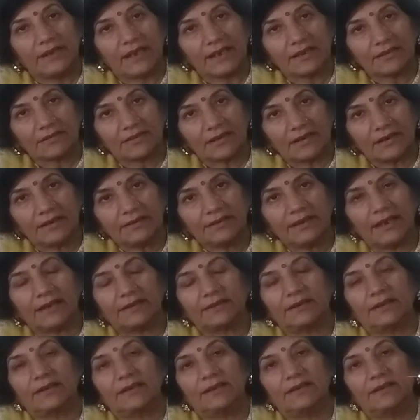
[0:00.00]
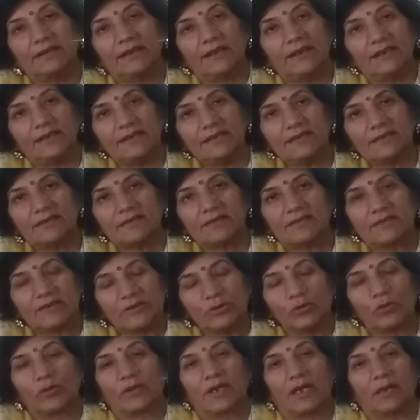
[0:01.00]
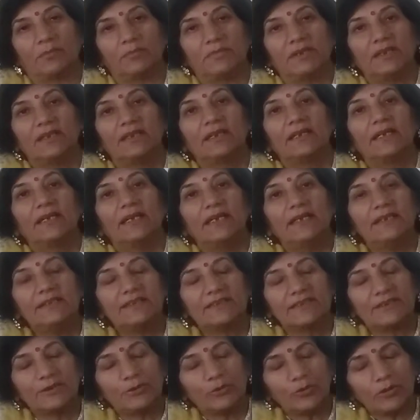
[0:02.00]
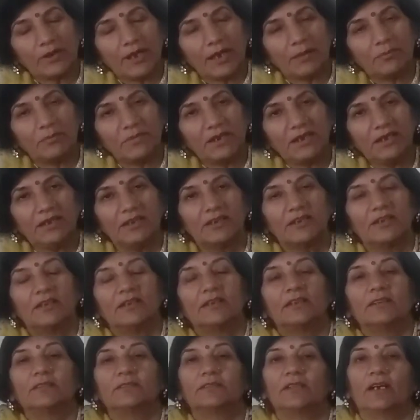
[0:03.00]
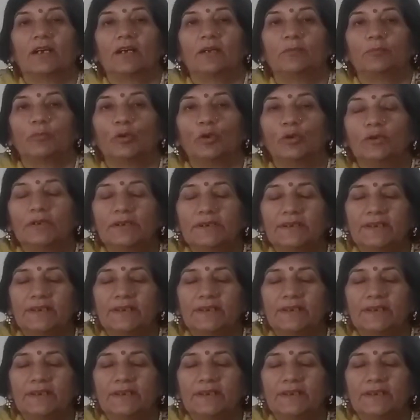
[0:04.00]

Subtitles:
third category is xenogamy. In xenogamy, the pollen